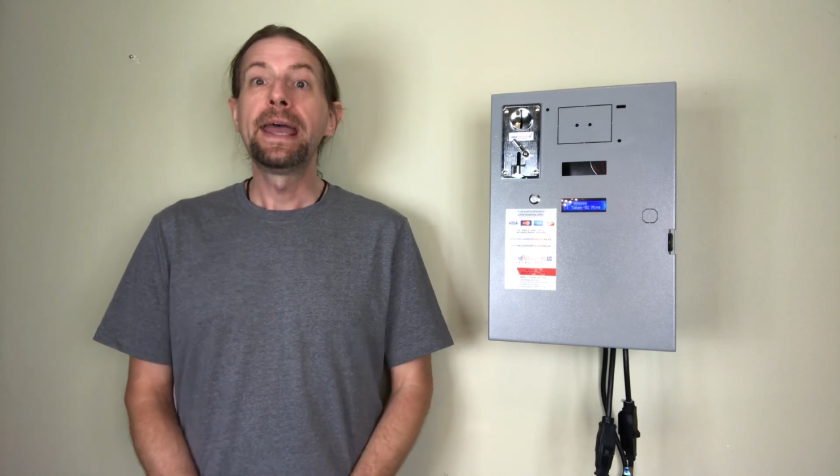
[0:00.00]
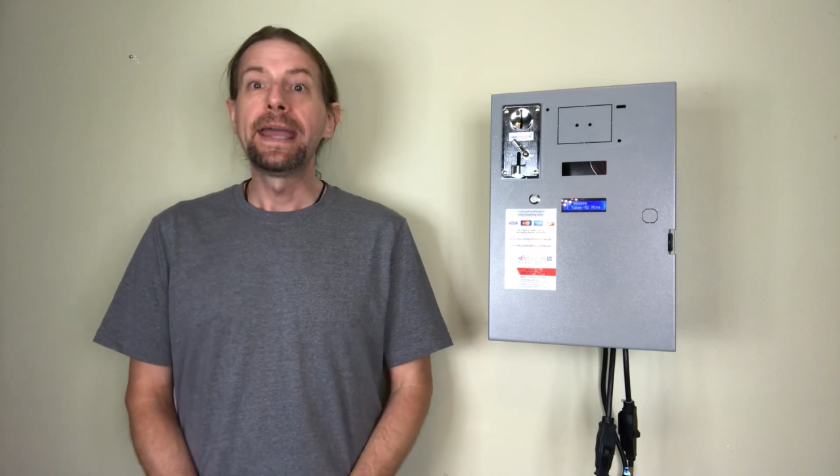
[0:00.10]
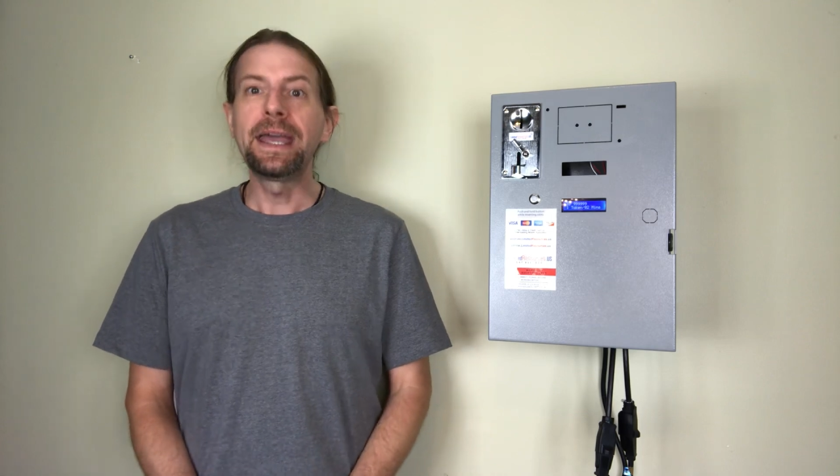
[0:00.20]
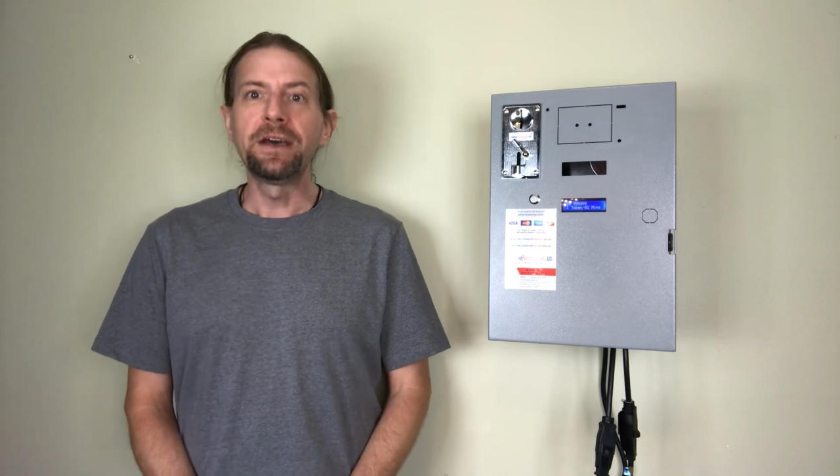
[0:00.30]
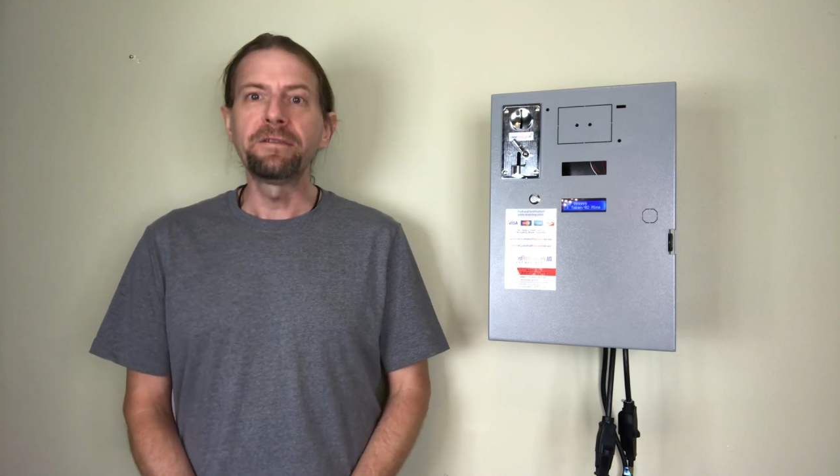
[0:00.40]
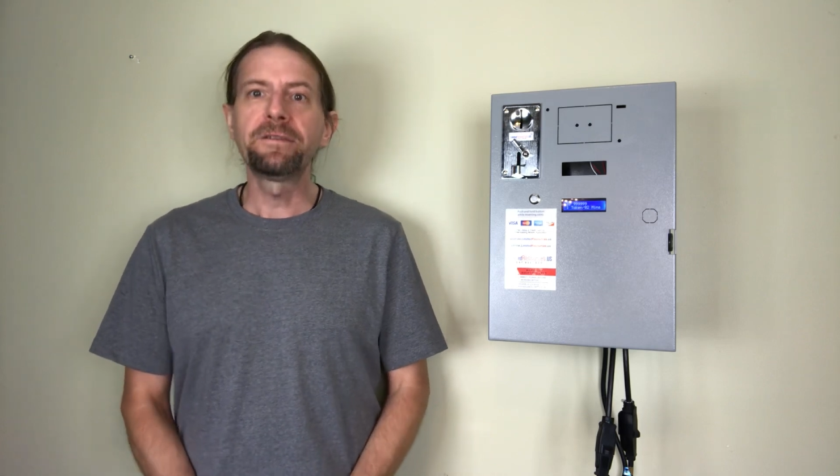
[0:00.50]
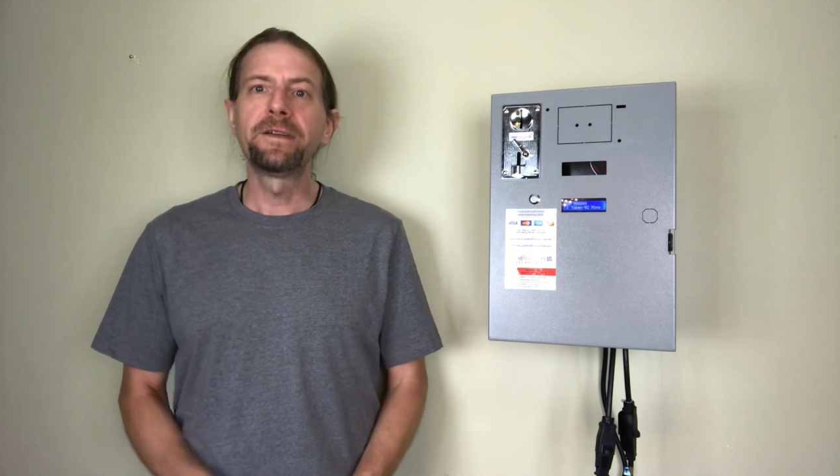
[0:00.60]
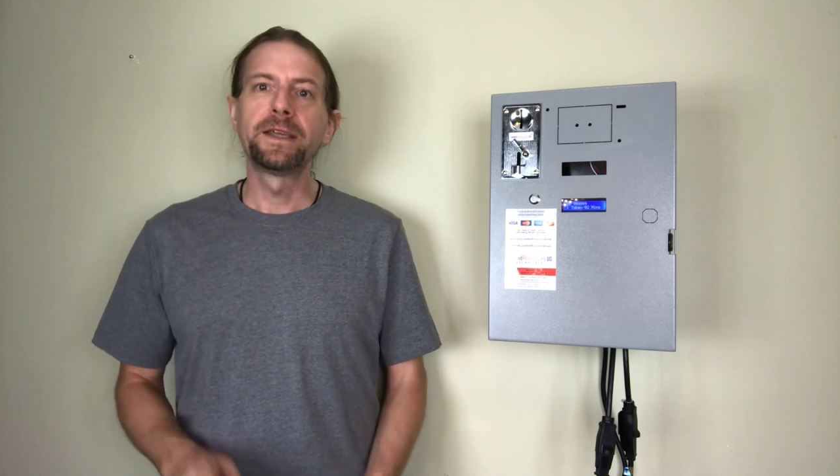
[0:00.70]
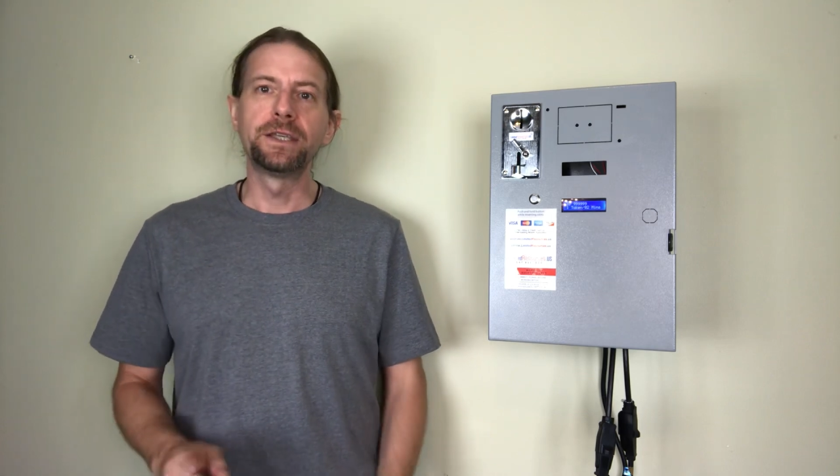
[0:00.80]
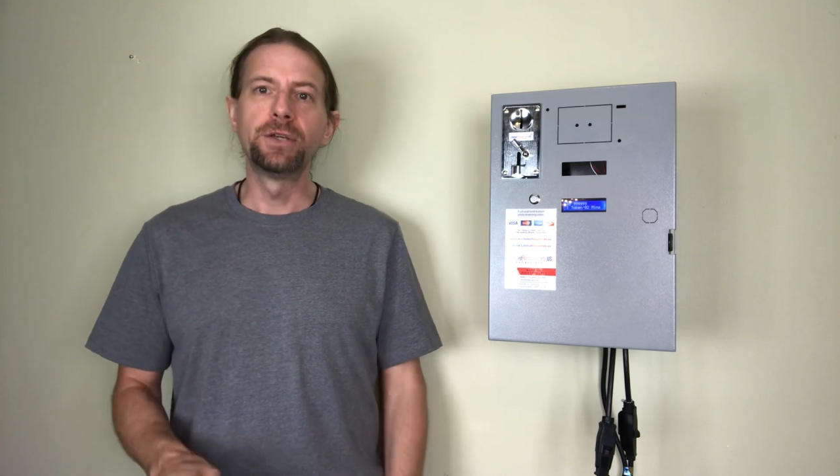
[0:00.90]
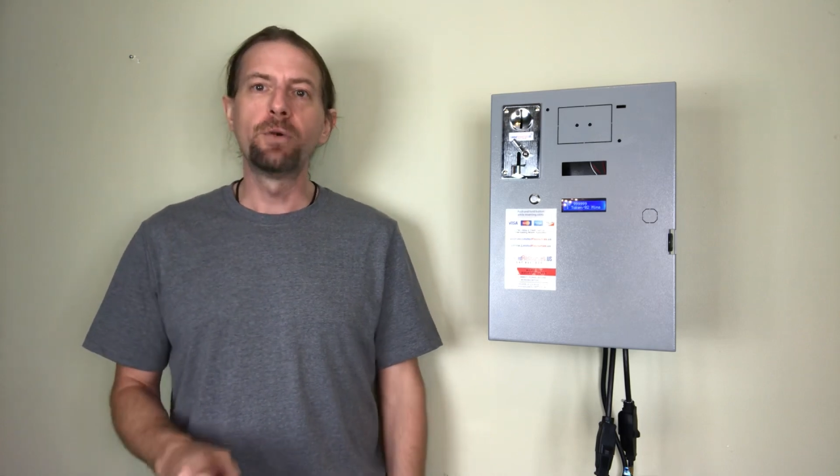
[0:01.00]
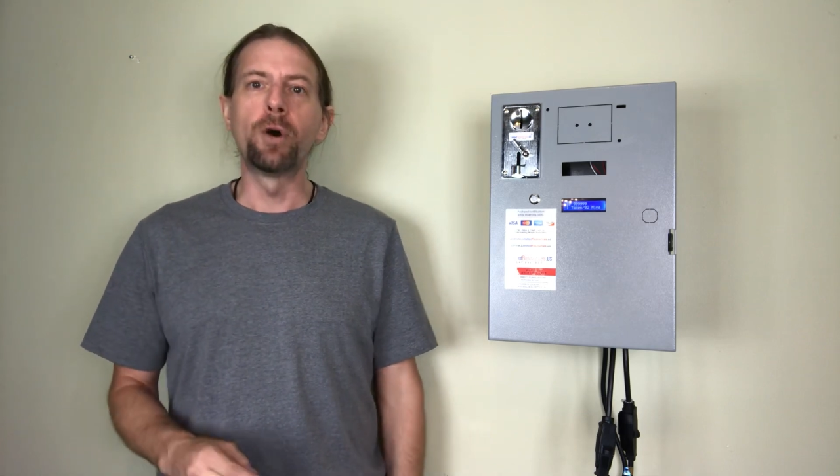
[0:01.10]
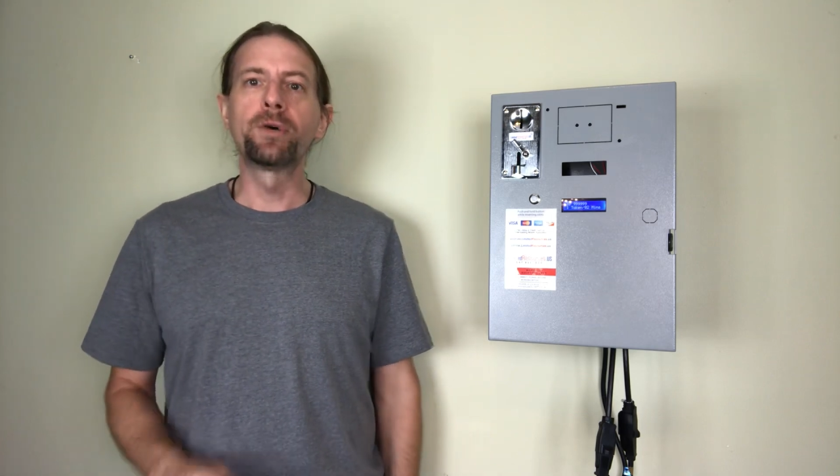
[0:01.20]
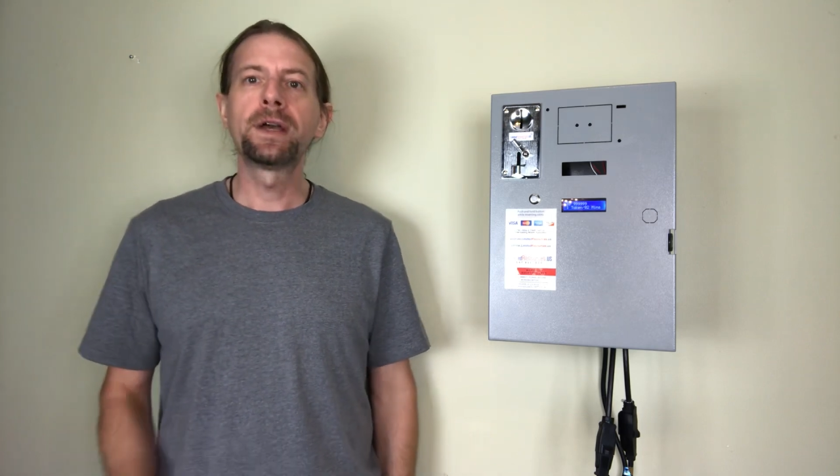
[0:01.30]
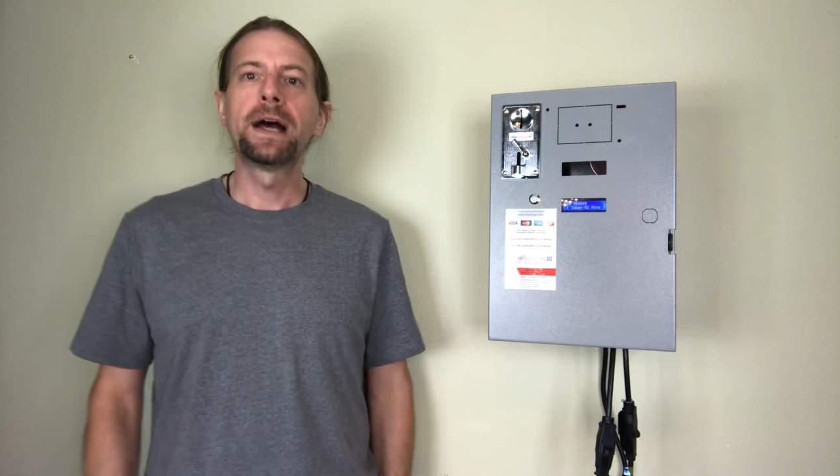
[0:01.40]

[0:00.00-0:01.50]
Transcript: If you own